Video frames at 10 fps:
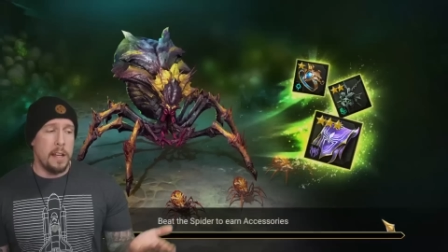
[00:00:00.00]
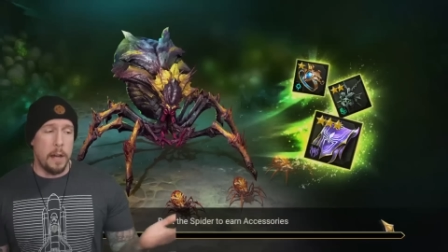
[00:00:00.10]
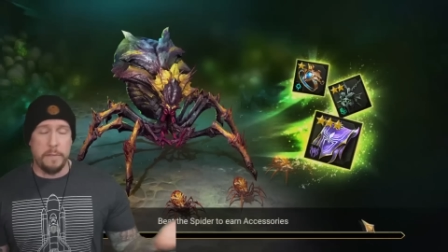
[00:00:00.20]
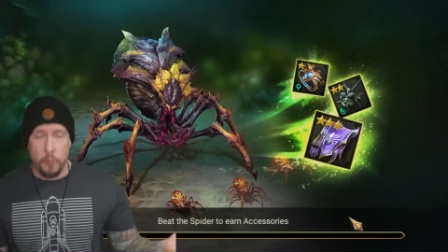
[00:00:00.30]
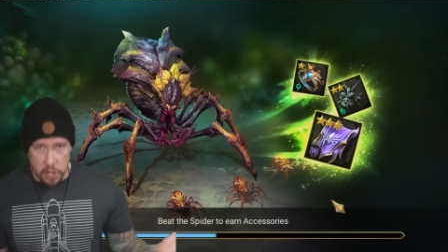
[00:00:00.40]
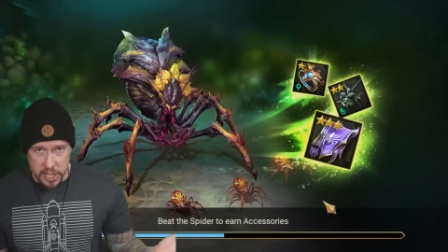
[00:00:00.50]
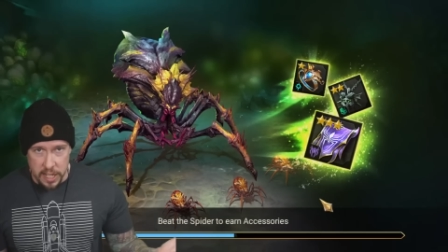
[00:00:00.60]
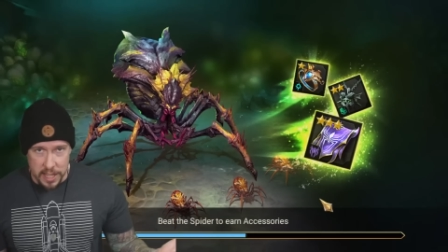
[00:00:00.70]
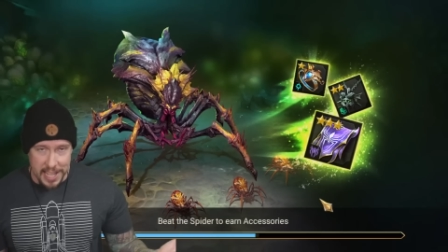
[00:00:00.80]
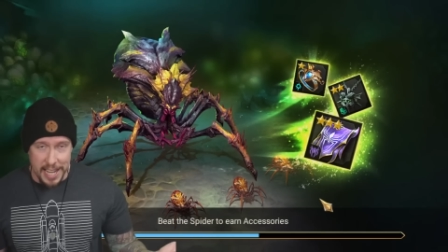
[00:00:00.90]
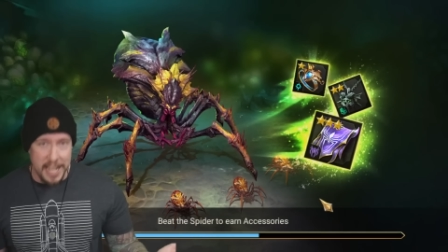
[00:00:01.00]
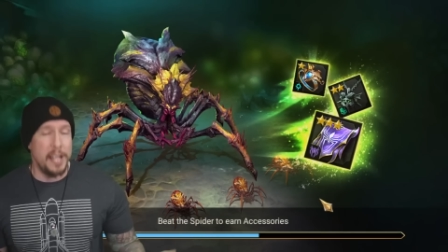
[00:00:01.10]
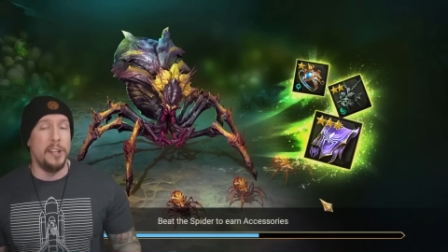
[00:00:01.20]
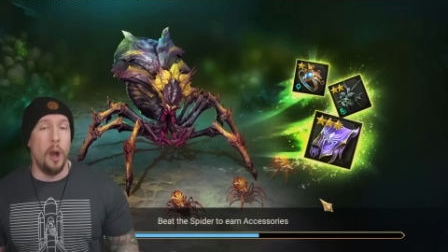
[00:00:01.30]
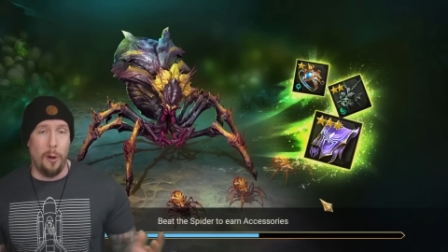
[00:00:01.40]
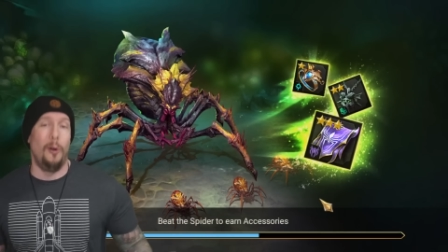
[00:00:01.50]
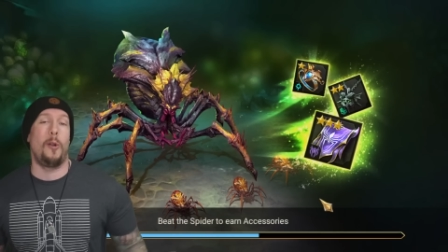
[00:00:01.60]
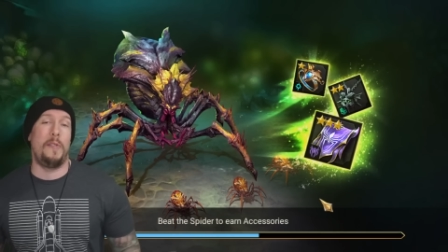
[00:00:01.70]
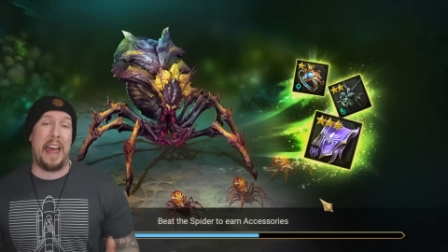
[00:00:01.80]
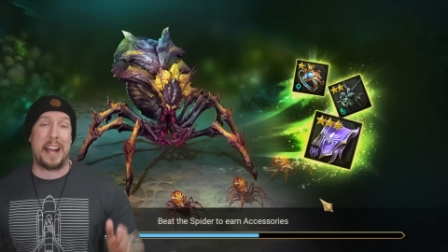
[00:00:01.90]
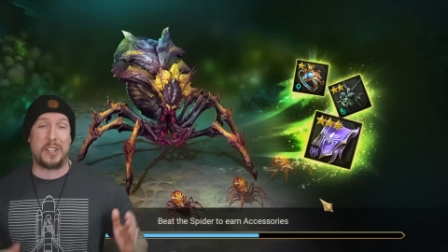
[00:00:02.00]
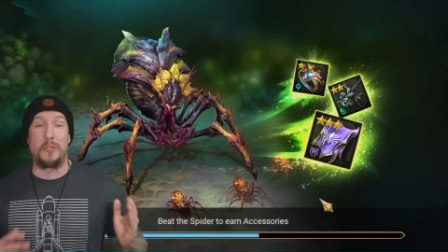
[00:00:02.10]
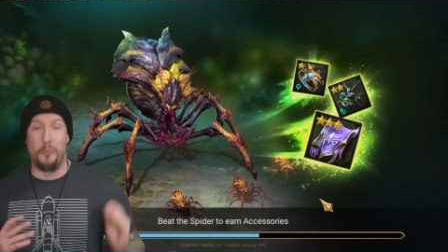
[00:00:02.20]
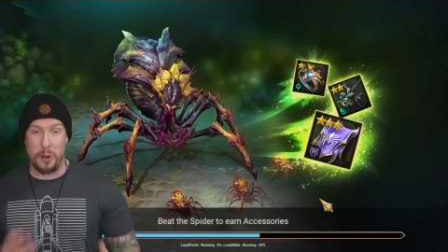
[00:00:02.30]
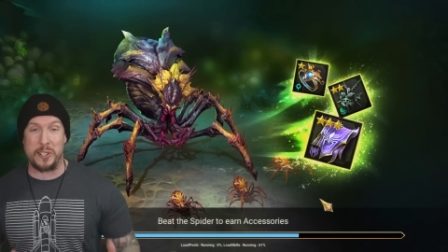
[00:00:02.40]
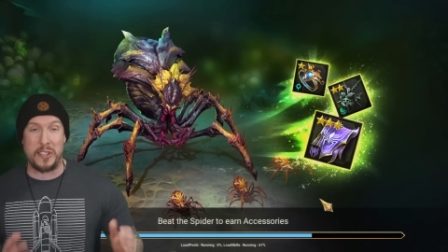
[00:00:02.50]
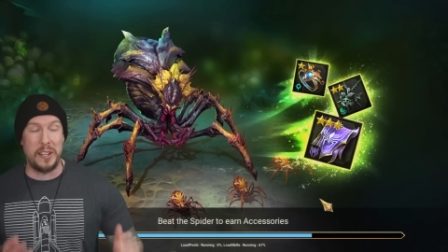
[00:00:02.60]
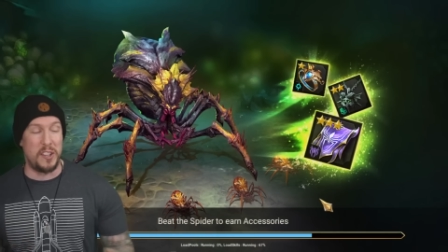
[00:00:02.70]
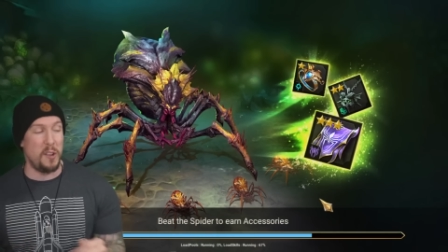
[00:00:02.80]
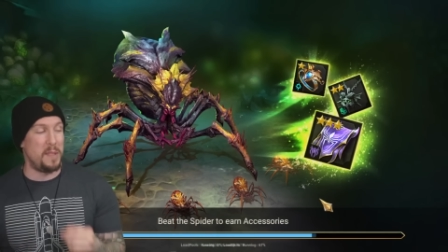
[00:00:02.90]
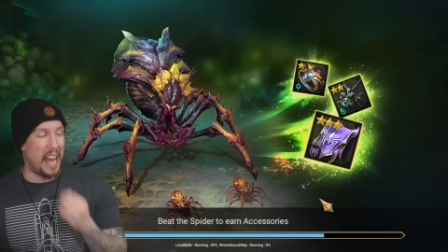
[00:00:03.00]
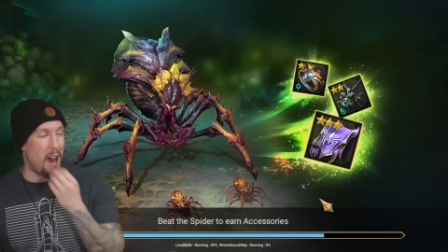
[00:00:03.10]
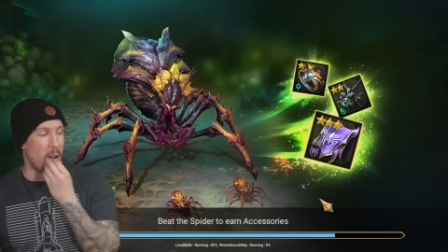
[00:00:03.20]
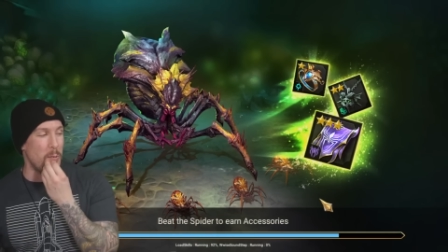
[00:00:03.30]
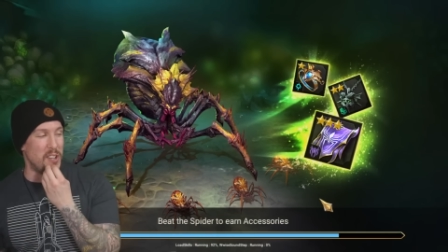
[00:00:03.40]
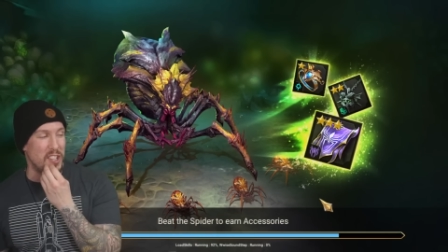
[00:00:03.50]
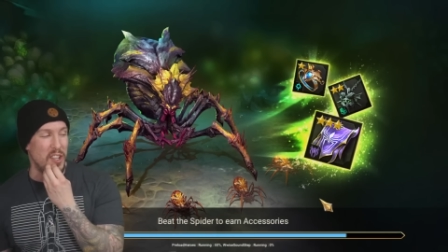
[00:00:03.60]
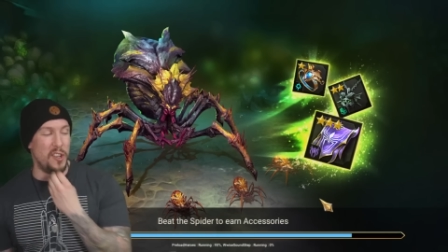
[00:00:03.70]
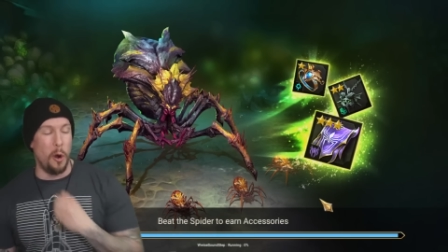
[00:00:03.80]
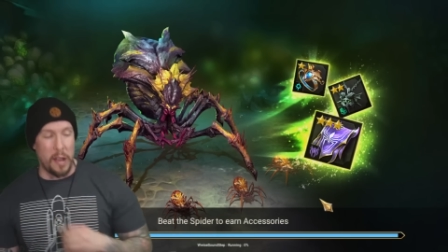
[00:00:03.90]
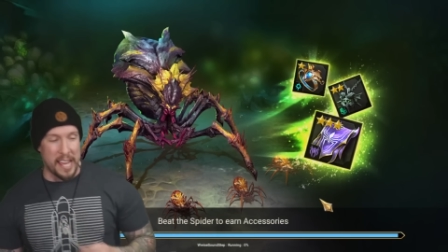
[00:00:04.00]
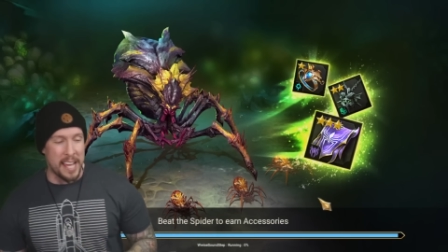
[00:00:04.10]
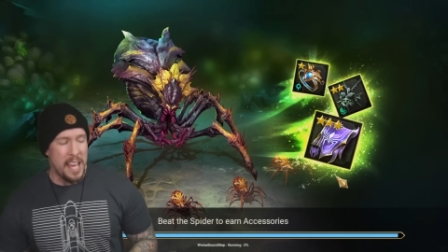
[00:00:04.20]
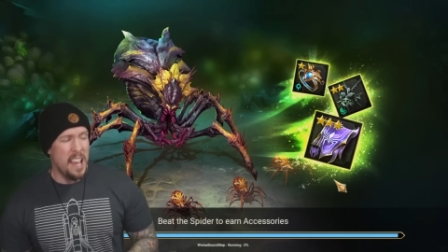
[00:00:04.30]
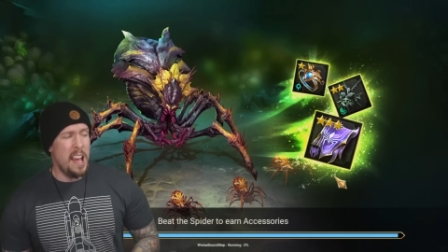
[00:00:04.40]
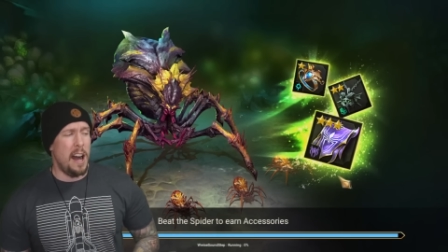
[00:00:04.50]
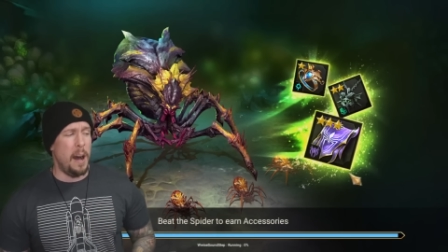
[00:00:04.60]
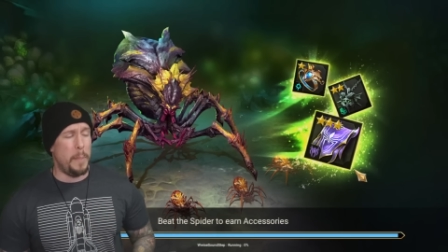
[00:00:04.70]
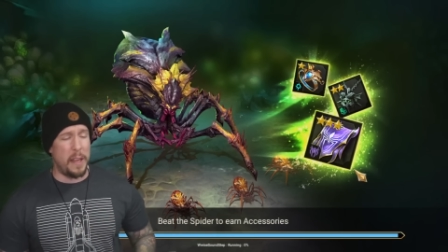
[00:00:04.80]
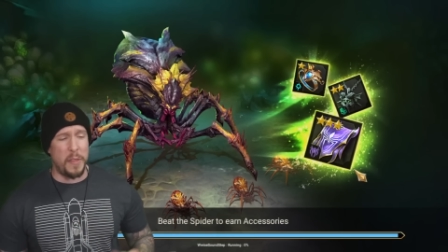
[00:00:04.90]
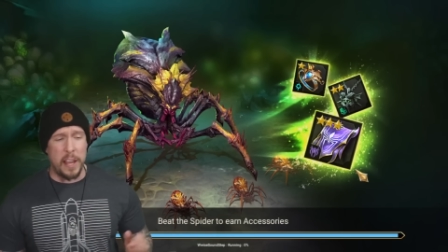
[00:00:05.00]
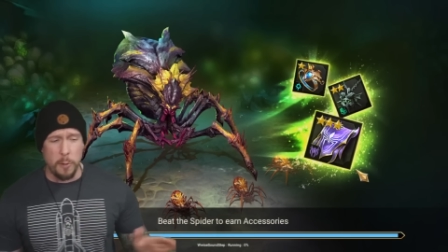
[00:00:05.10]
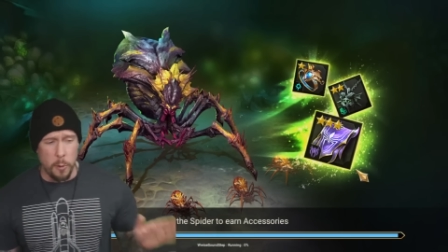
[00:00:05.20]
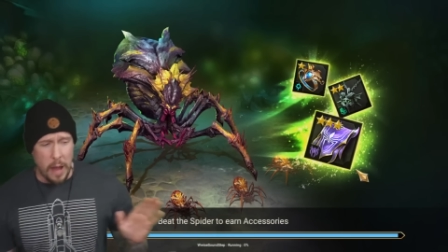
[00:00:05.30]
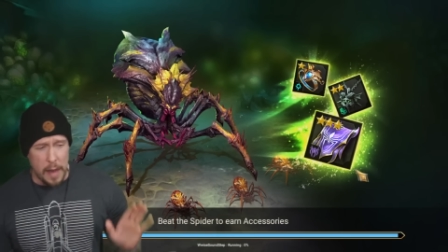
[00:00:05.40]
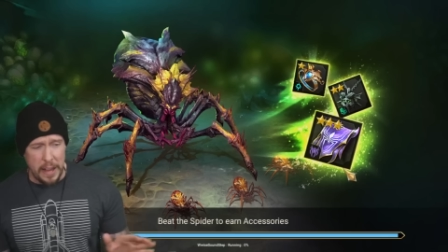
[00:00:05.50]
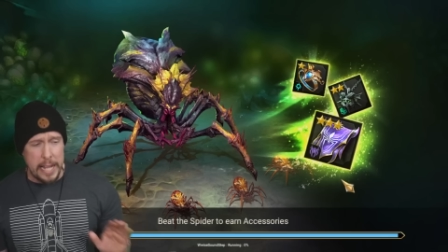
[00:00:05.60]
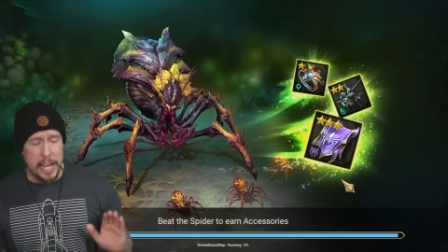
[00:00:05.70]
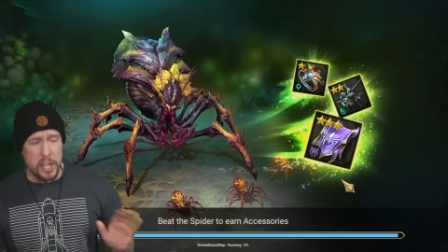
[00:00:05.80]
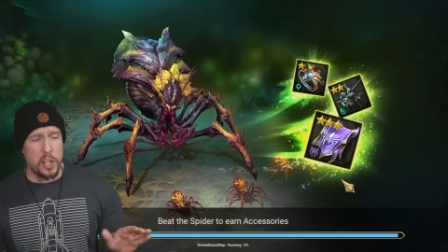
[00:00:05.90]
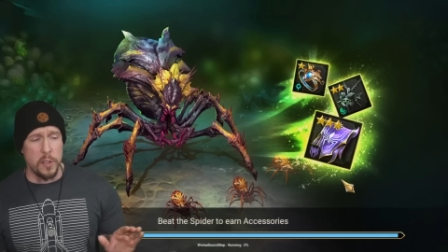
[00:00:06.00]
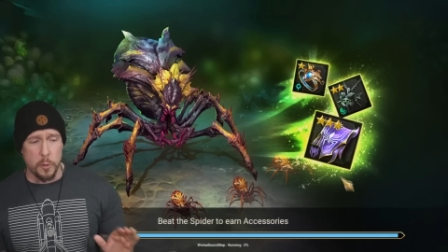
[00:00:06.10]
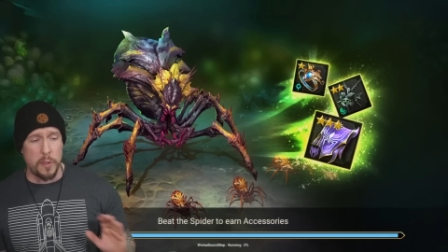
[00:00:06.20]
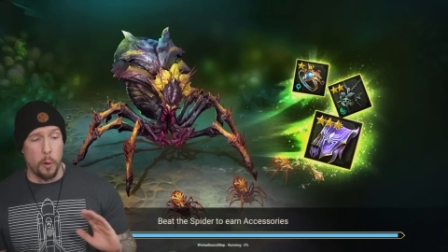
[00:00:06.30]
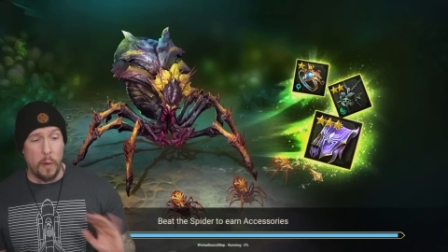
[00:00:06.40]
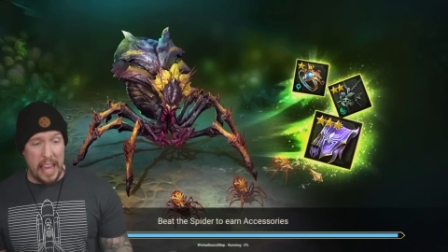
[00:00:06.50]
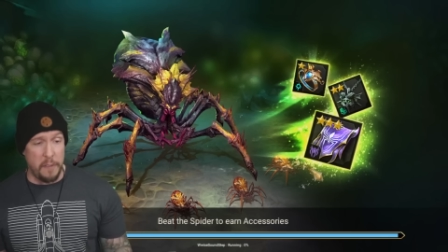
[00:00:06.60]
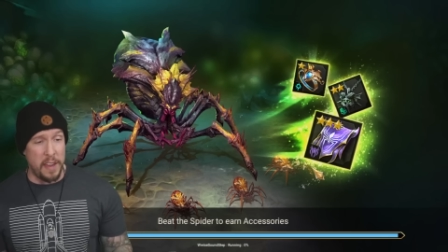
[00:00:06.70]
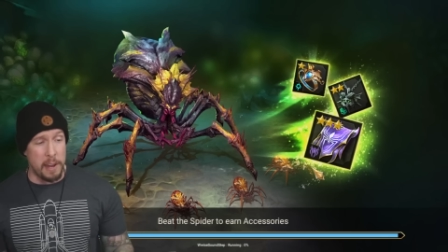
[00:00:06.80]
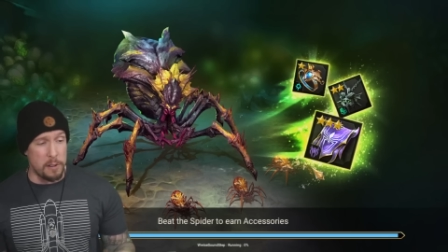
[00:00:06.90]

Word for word: Unfortunately, no aura that actually works in Doom Tower, which is annoying, but I think we won't have any issues with the wave here.